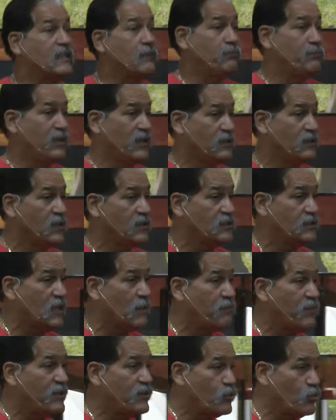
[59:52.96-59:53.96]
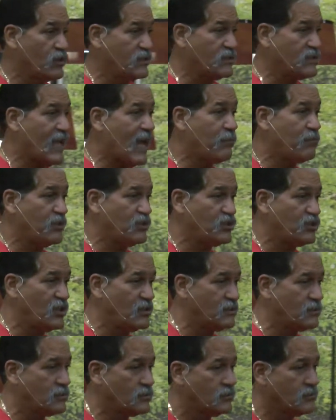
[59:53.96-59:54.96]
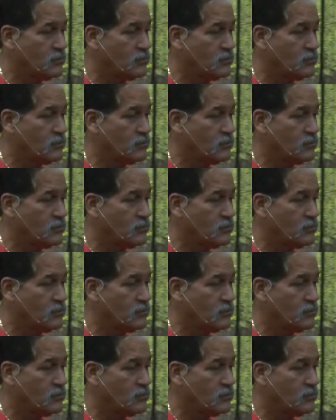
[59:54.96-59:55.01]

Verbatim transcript: build us up and to establish us.